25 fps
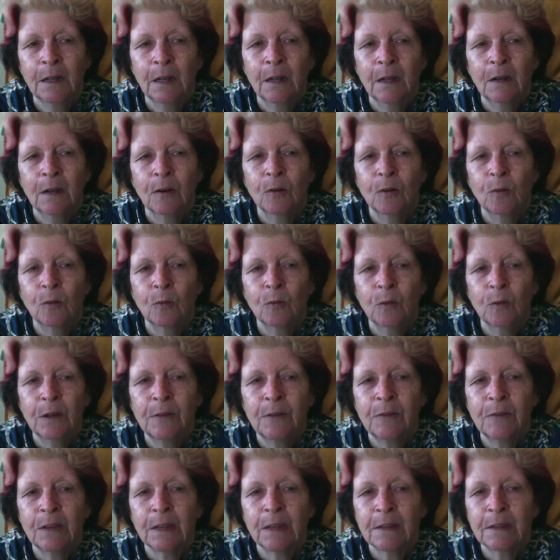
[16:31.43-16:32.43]
or
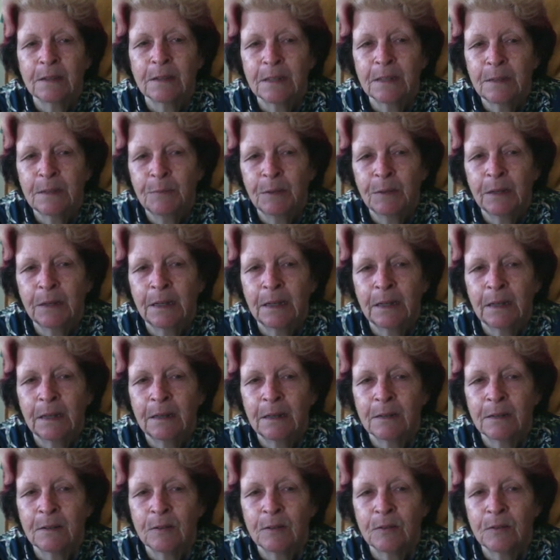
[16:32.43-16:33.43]
weaving it deeper
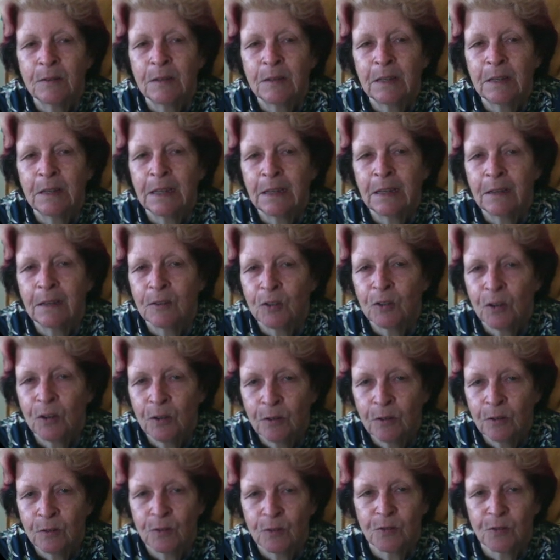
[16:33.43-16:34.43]
into the
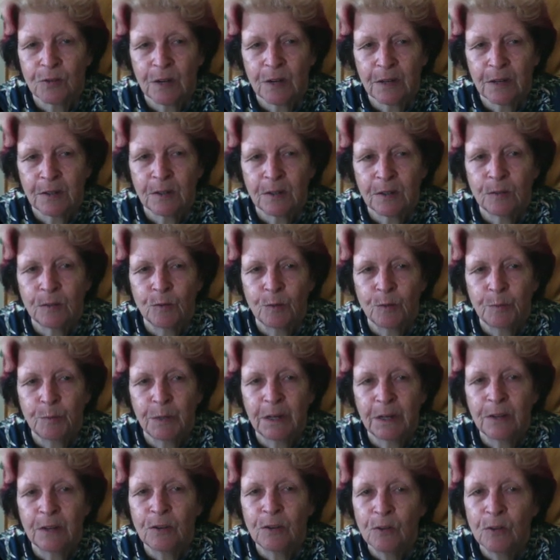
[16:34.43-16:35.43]
internal structure would
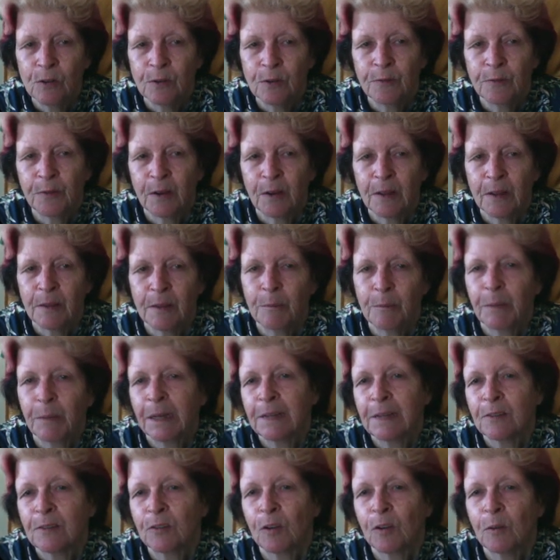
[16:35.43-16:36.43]
better unify the
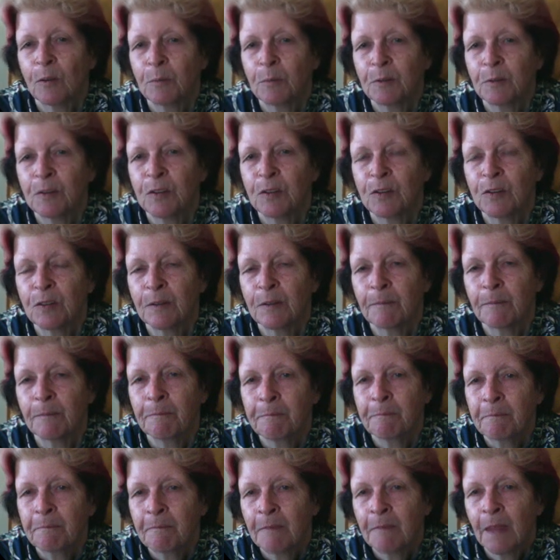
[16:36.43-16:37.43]
base composition.
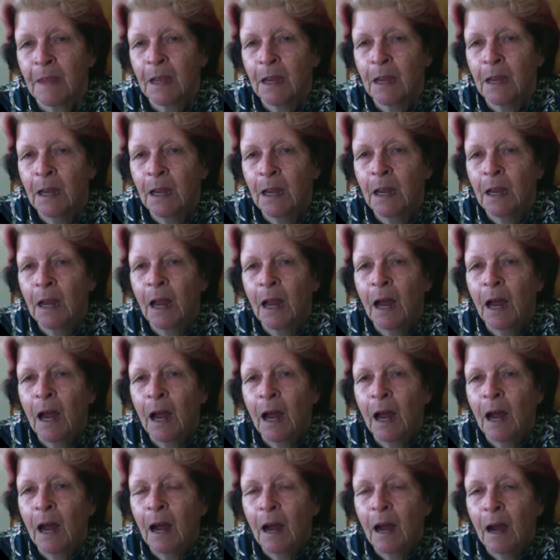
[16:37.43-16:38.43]

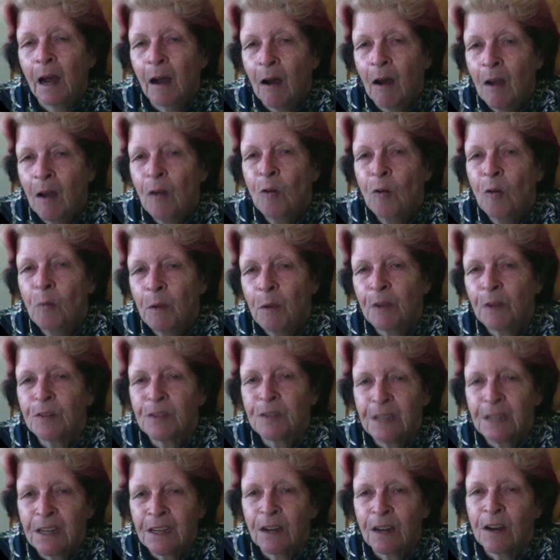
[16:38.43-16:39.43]
I
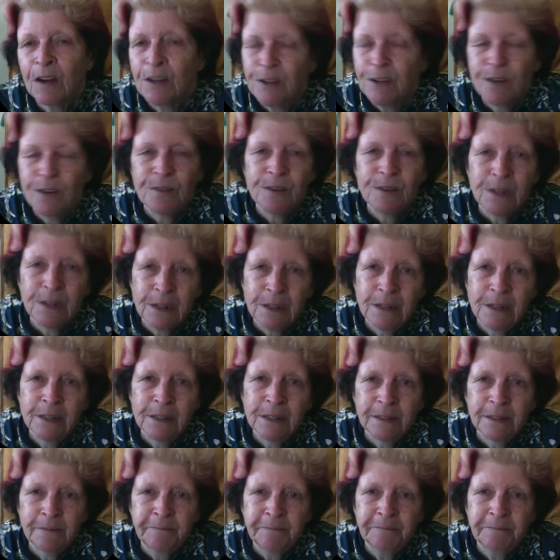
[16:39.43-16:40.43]
almost think I don't need
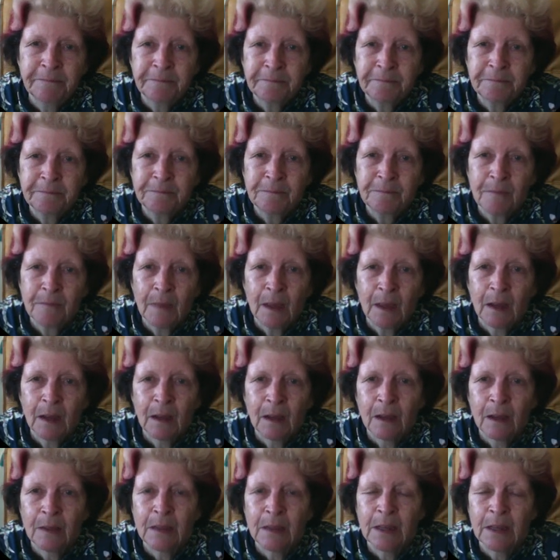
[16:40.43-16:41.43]
it.
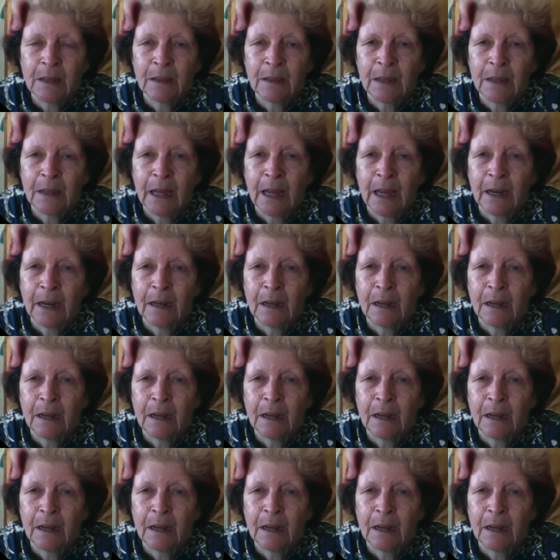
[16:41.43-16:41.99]
I think that